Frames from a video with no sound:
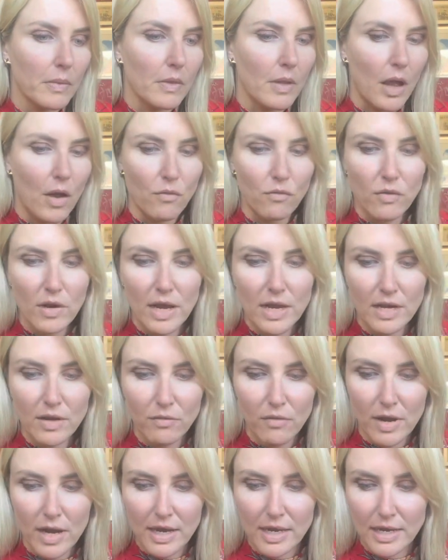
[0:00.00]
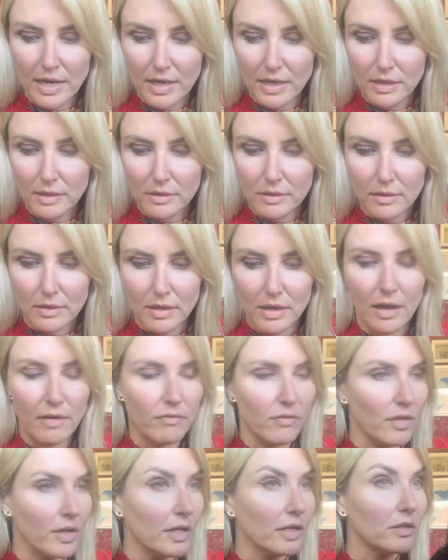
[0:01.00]
I really, really
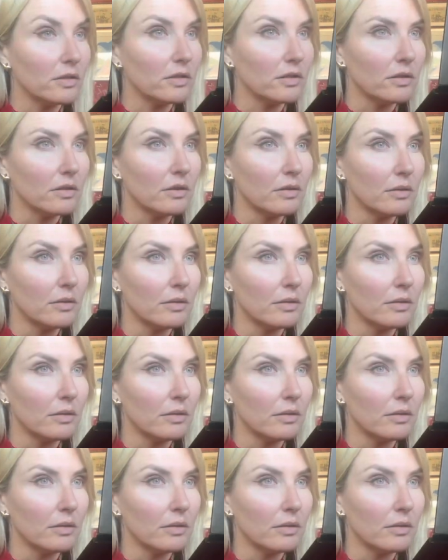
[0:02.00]
love this.